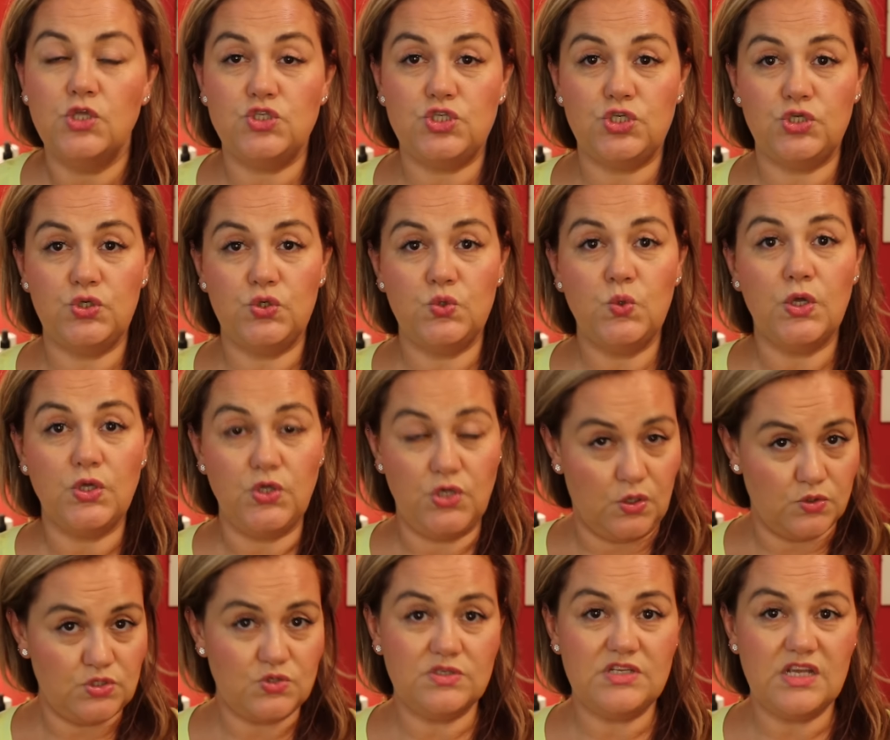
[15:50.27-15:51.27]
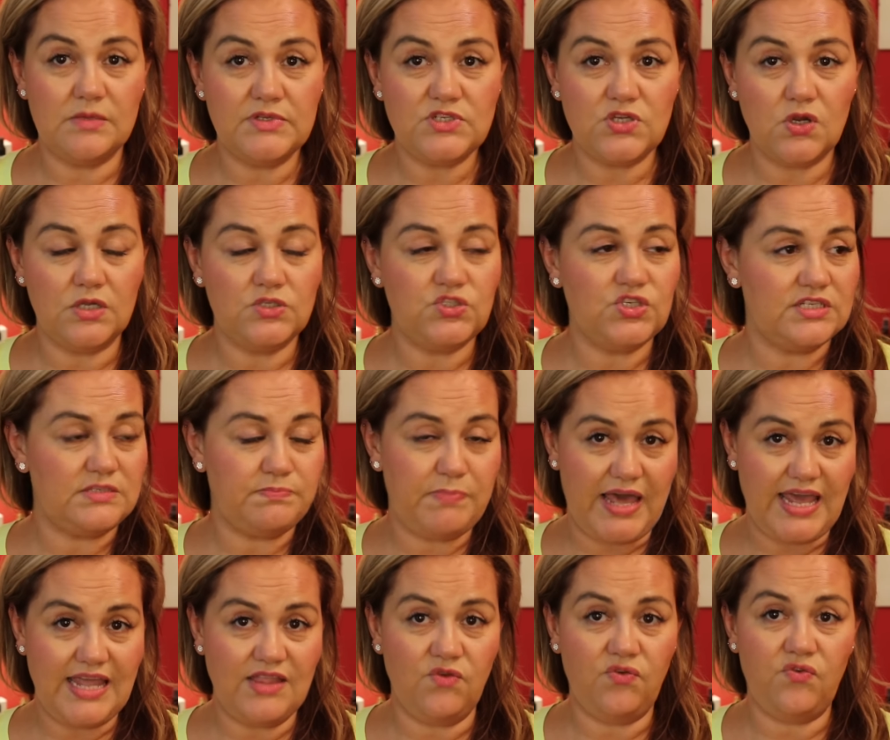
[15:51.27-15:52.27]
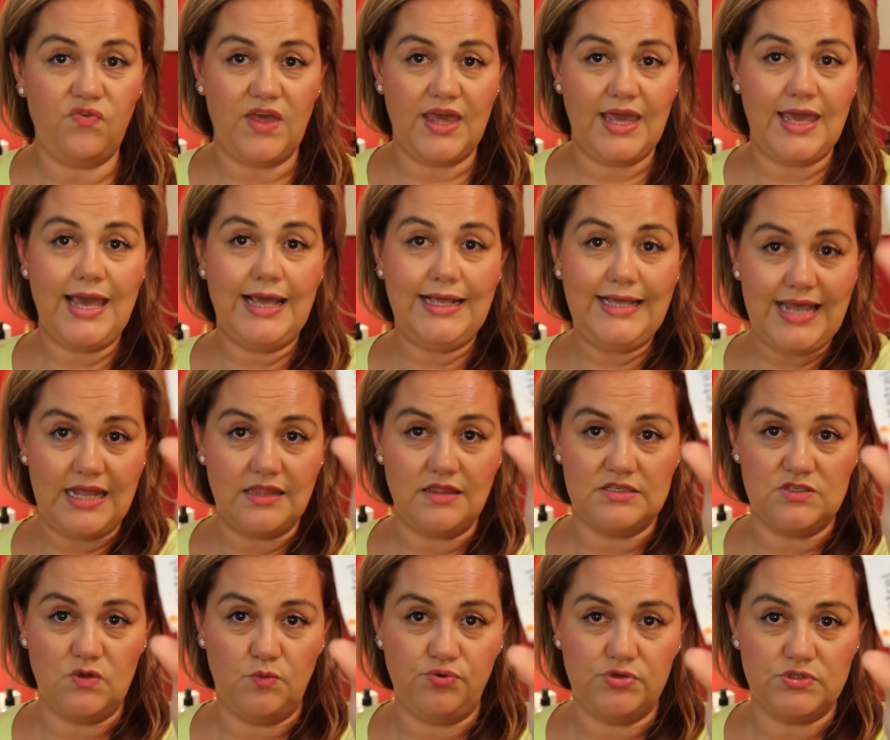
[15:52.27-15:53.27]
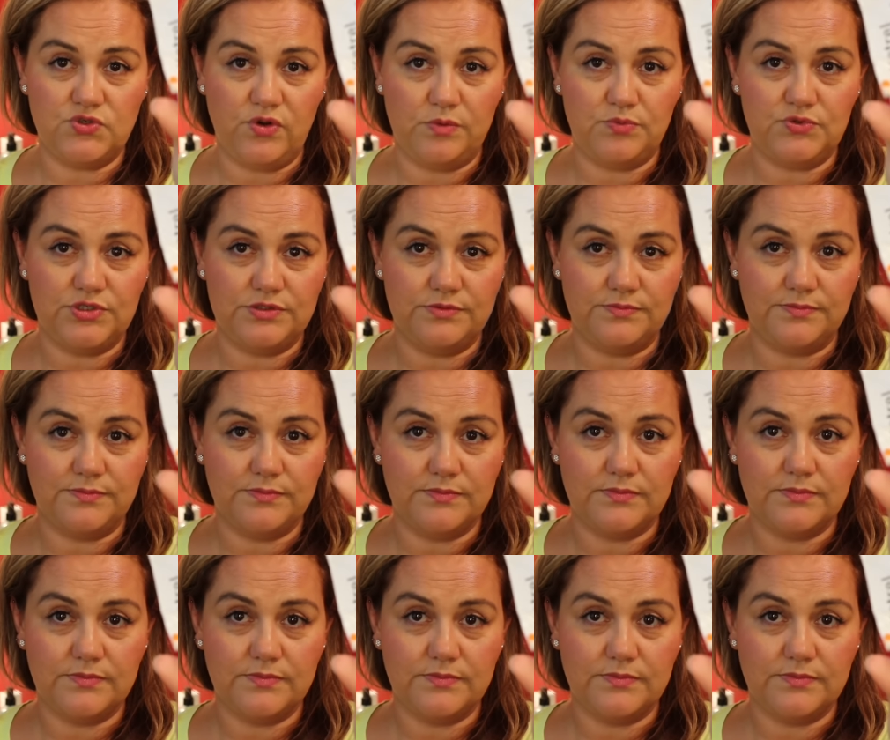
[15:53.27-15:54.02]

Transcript: to go to a dermatologist, pay the fee and get this on prescription.